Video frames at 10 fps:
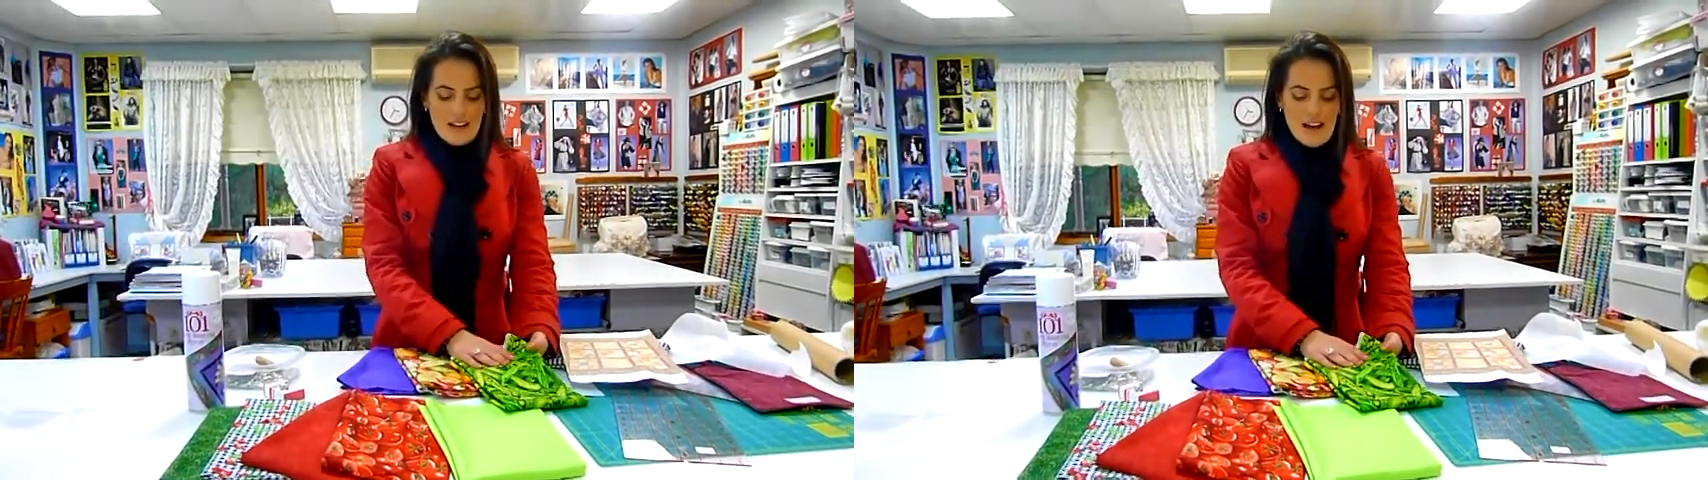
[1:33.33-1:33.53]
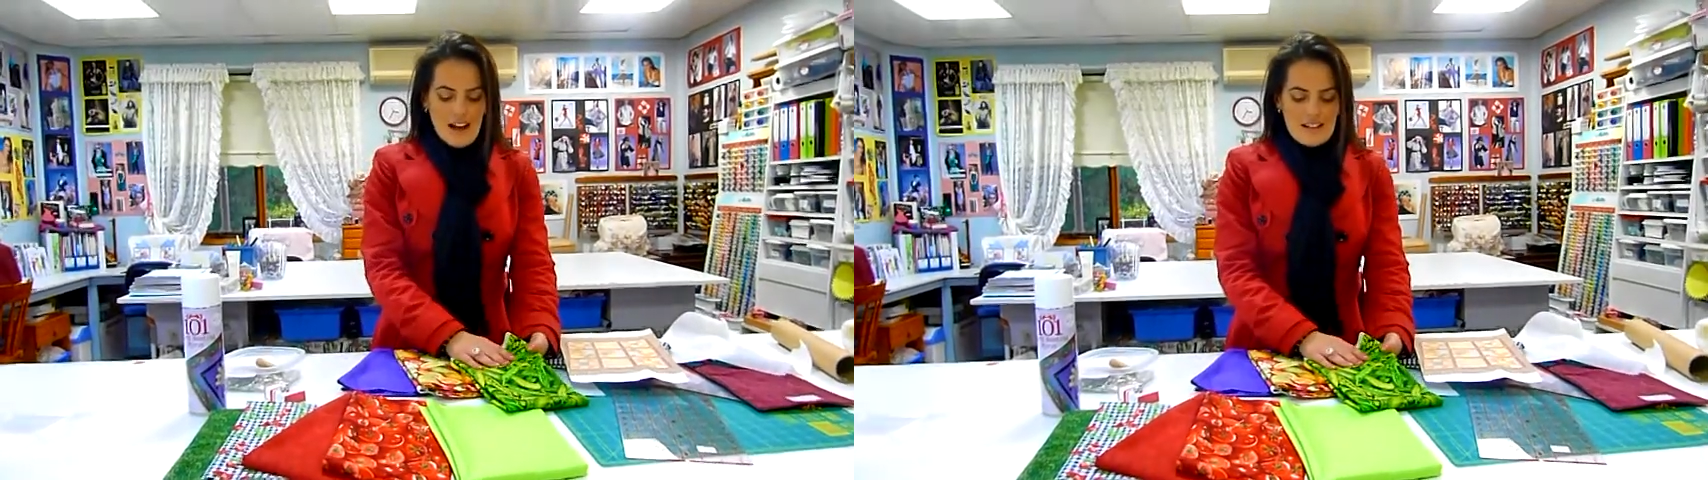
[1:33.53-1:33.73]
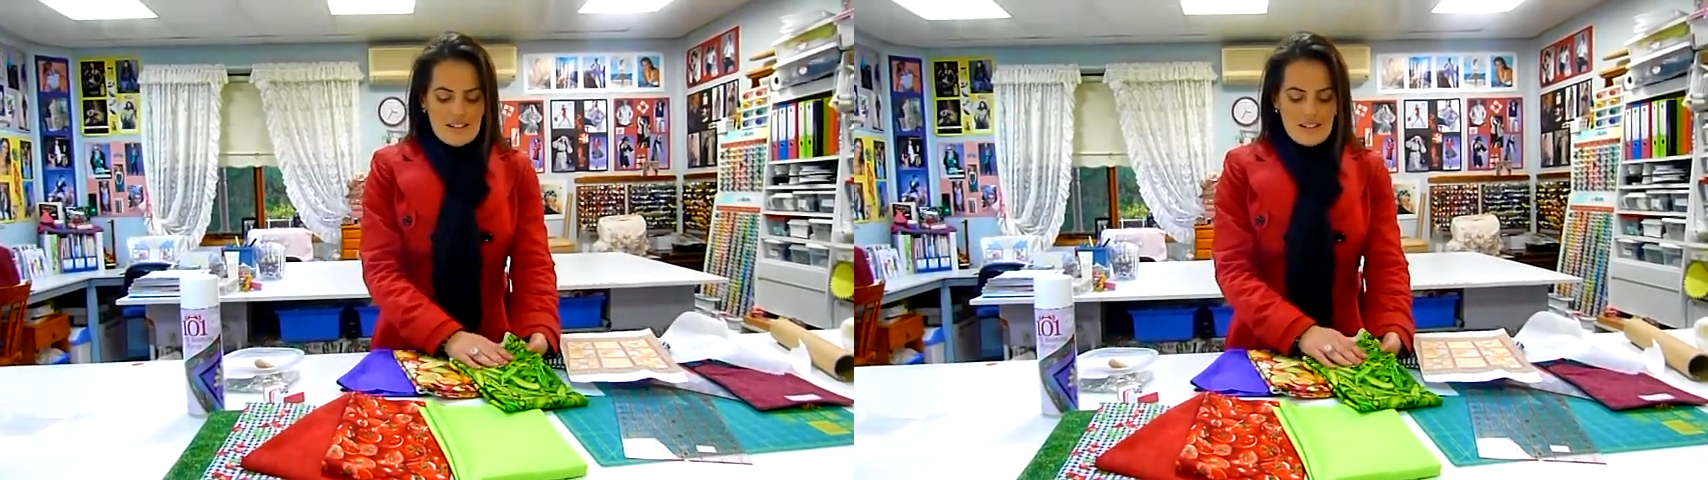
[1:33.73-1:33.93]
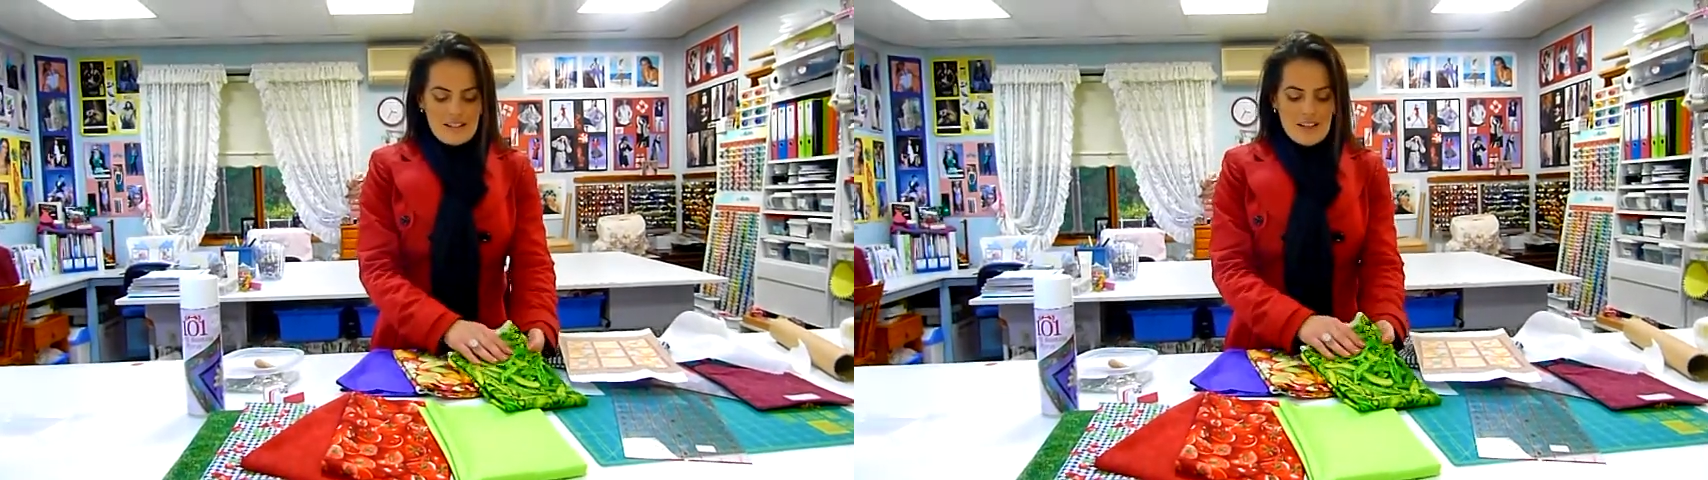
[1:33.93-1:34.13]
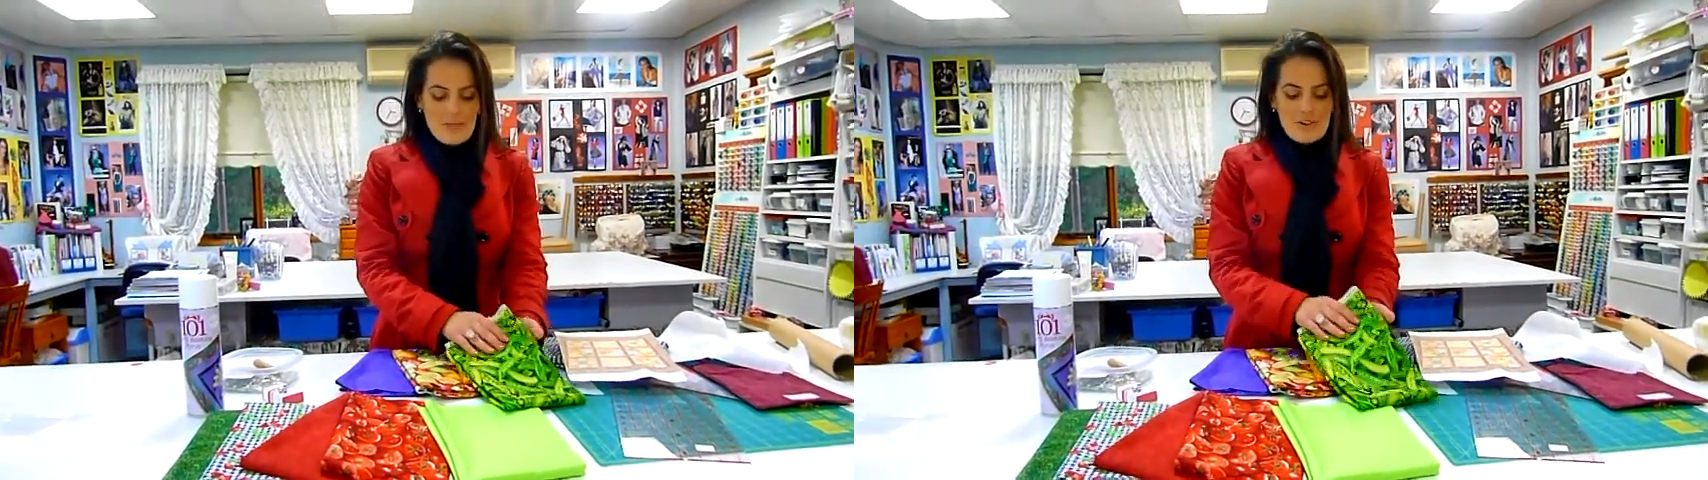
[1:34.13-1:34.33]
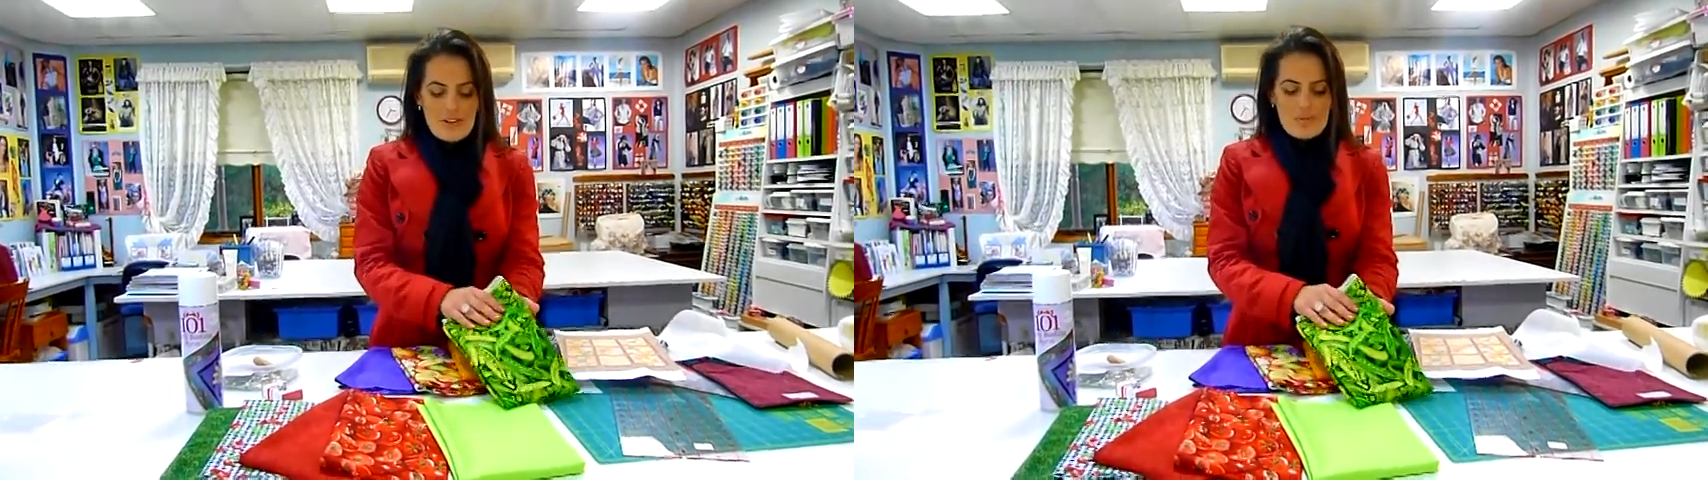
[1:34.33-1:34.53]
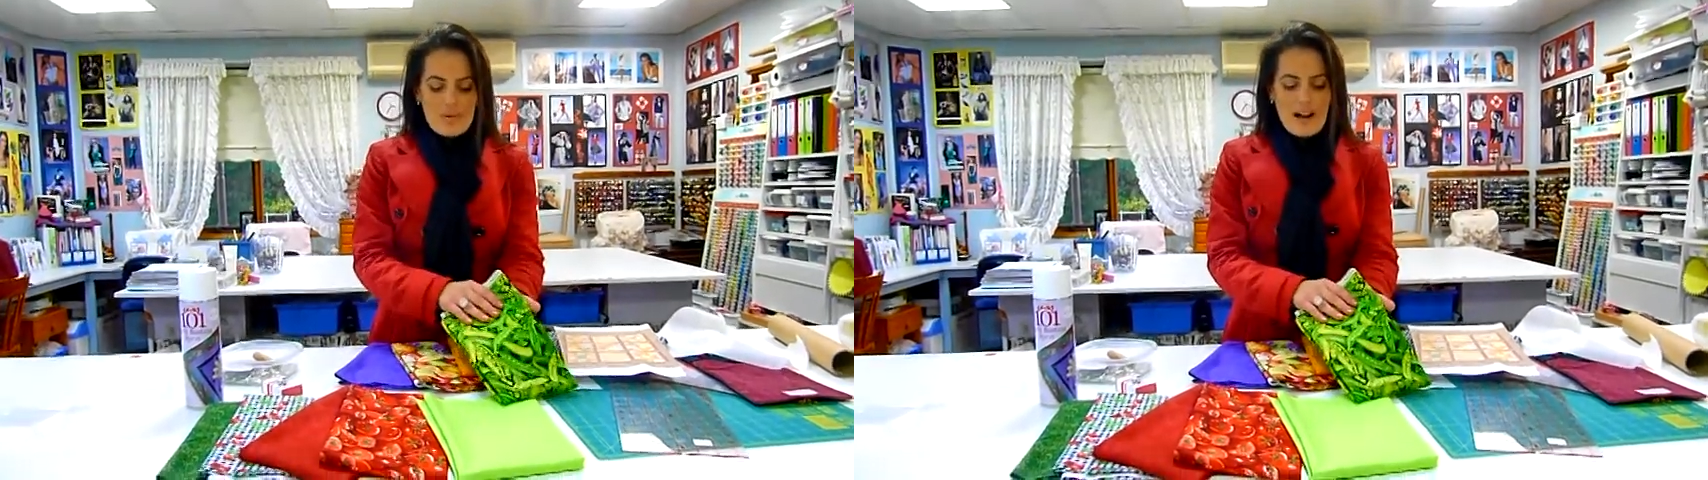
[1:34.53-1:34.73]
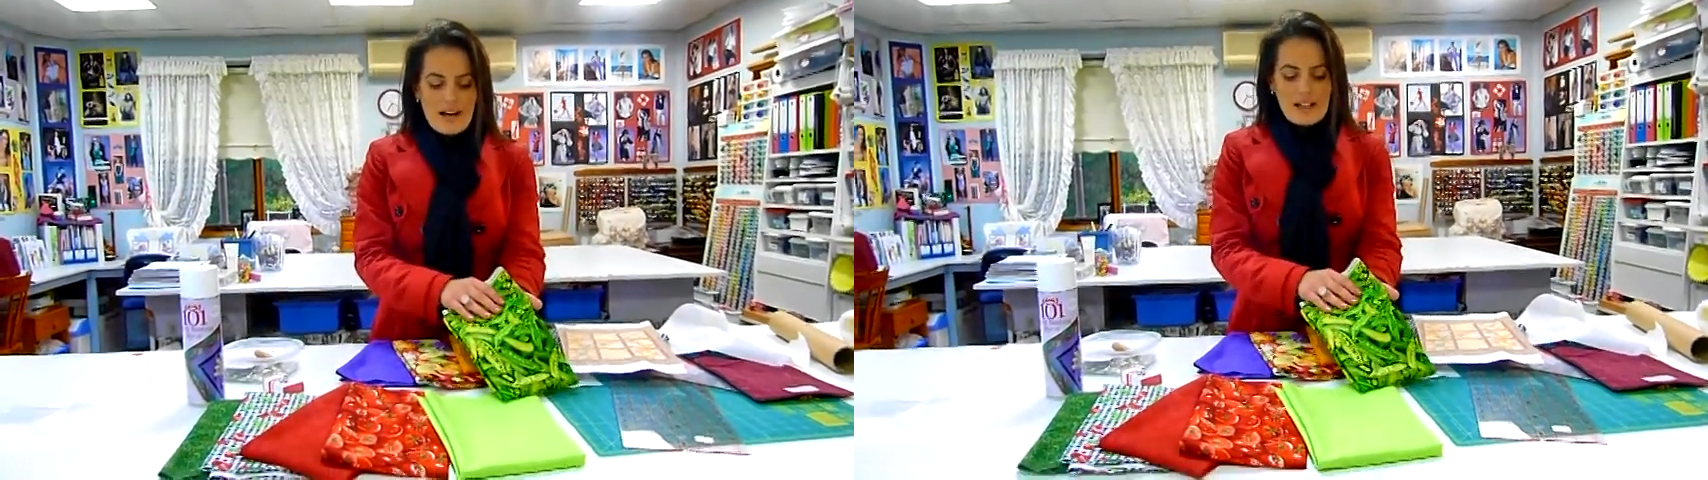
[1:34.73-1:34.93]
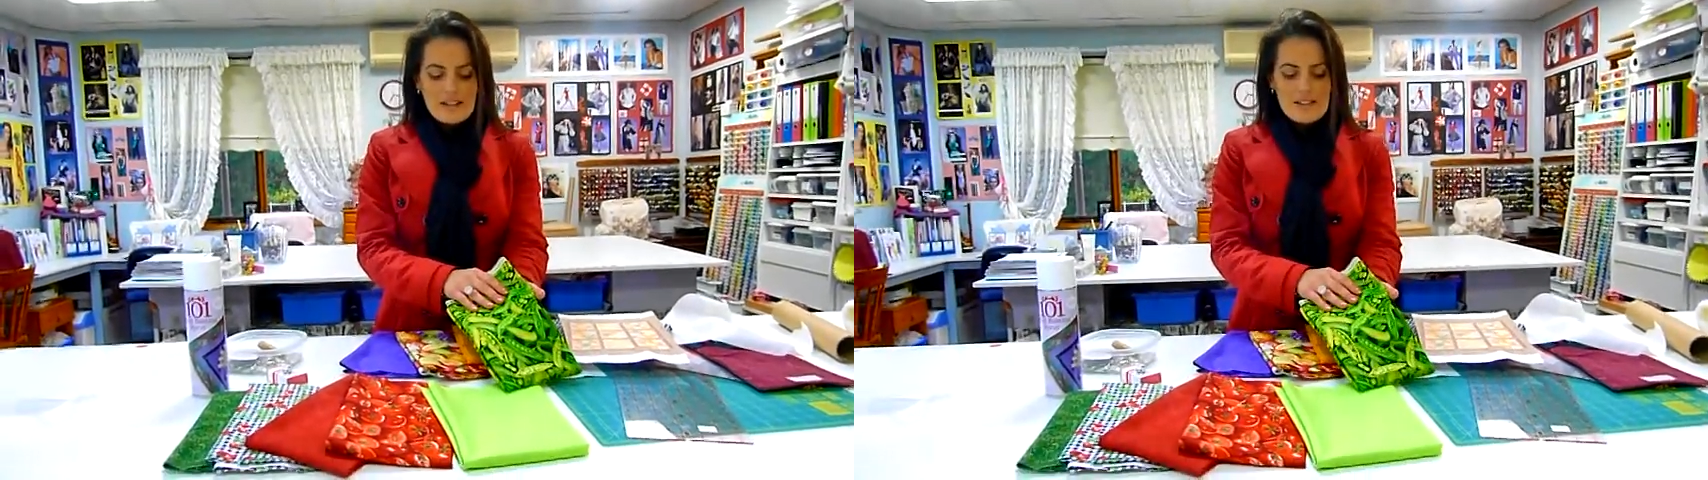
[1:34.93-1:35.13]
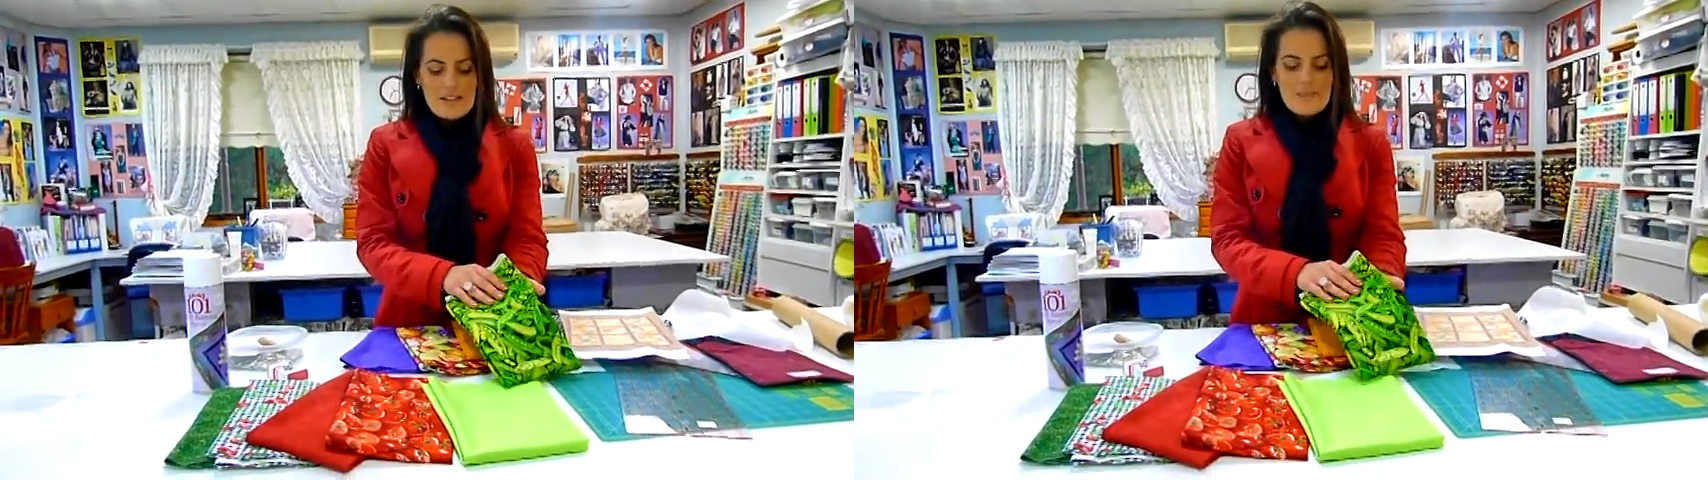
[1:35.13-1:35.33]
and the summer and the bright
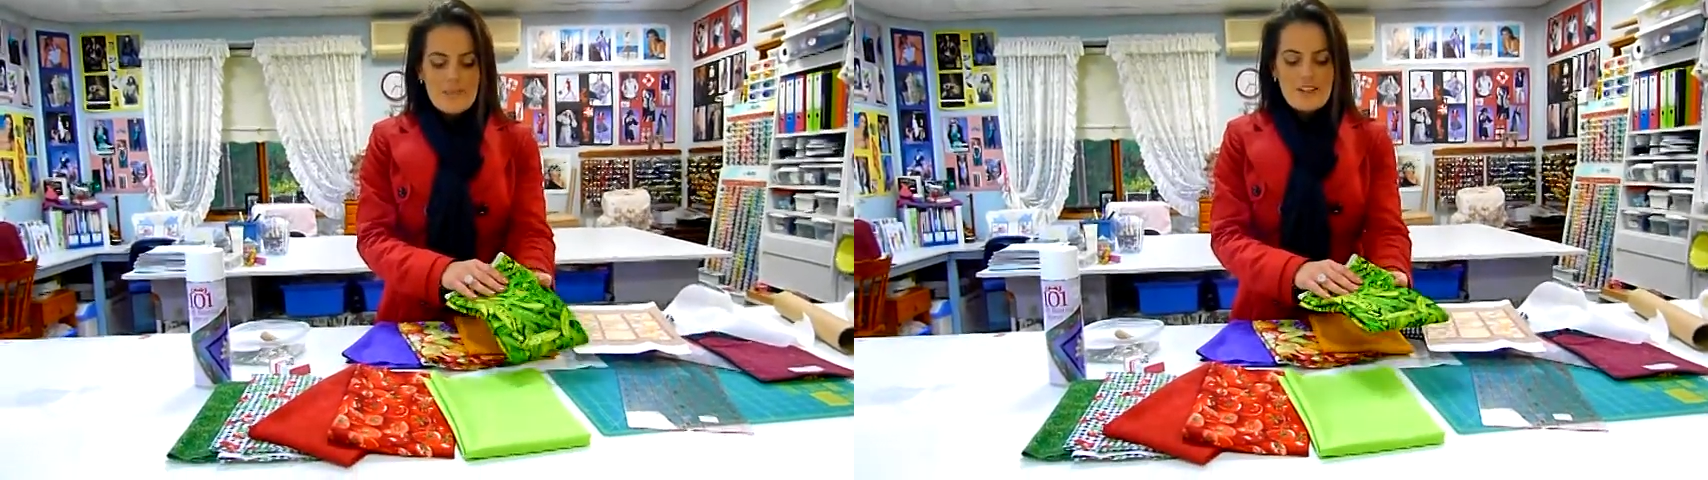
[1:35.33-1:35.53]
colors.